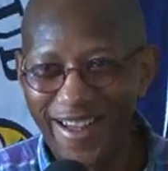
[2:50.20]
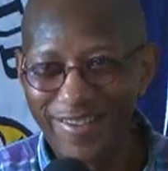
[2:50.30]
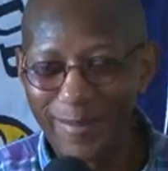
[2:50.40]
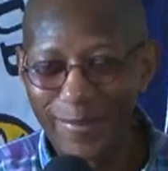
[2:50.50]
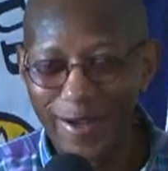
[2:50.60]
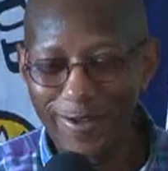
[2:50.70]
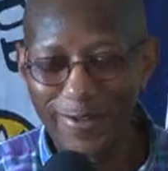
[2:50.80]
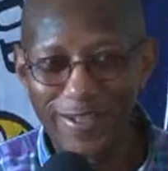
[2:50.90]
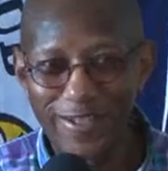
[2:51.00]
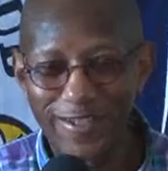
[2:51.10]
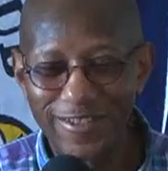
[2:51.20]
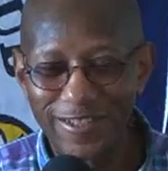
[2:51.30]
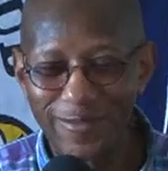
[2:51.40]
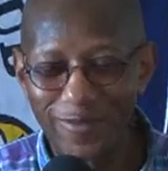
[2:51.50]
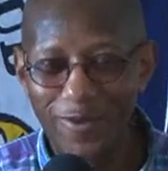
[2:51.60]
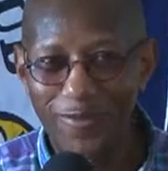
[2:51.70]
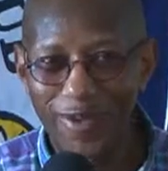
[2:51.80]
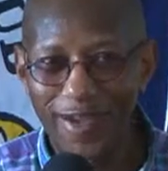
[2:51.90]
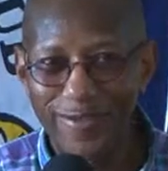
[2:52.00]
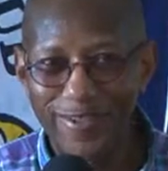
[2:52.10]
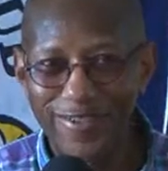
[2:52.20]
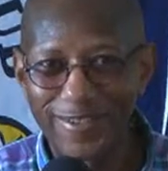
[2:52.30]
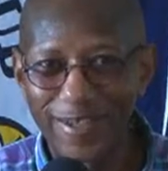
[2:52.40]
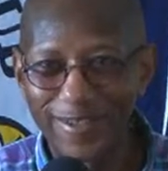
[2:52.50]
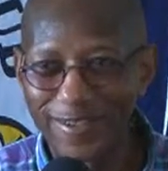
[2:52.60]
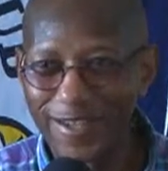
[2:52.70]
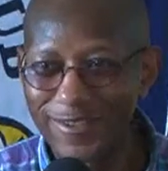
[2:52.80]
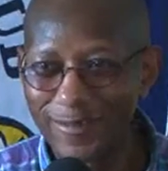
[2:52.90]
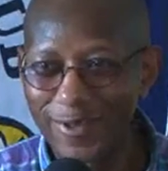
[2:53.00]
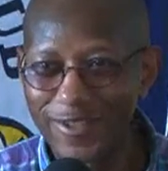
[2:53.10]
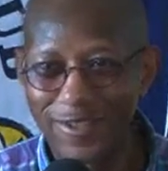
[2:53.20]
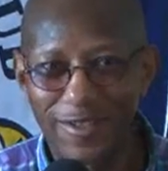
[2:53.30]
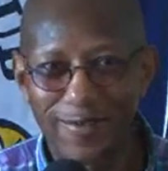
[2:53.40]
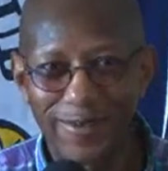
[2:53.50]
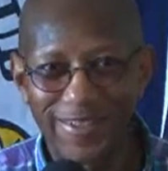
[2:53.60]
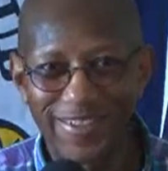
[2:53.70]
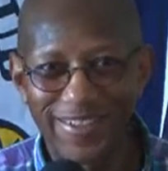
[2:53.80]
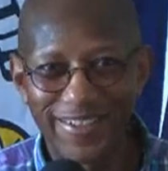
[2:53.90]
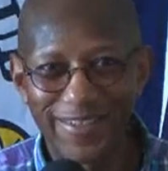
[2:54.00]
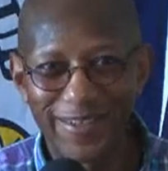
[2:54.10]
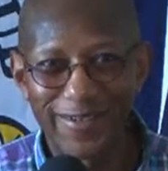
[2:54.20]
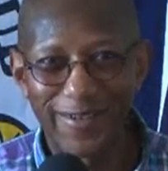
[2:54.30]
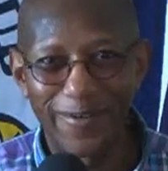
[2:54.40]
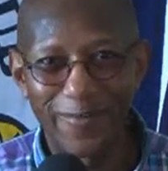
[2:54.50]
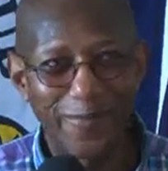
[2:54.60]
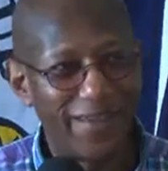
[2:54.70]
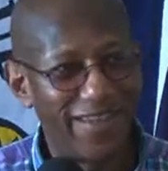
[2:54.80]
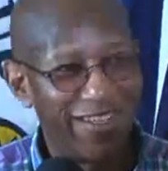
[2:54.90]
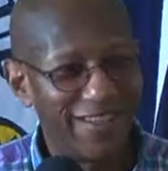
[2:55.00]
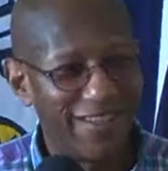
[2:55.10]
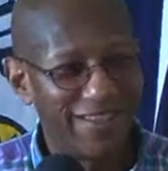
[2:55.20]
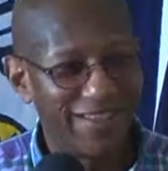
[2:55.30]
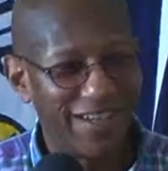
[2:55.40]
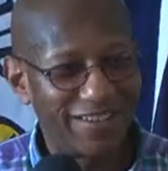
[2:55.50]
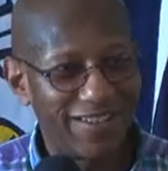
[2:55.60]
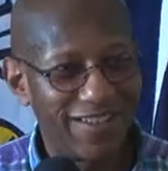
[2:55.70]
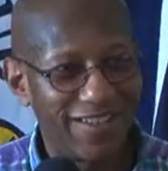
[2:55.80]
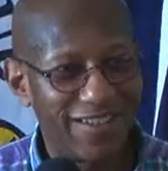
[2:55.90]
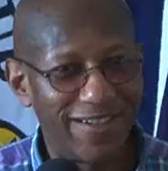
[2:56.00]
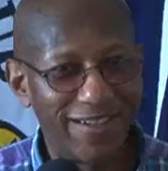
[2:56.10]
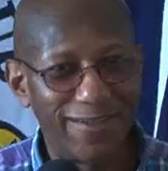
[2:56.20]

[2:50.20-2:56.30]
I'm not going to leave here until I get 45 years at the National Press Club. And so I stayed here.